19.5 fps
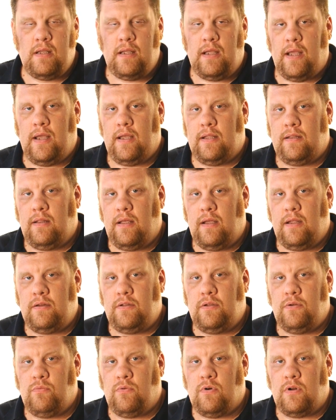and then
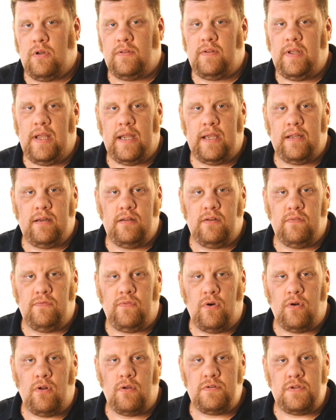you want to take it into
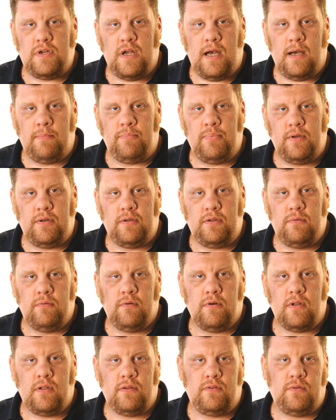Photoshop and you want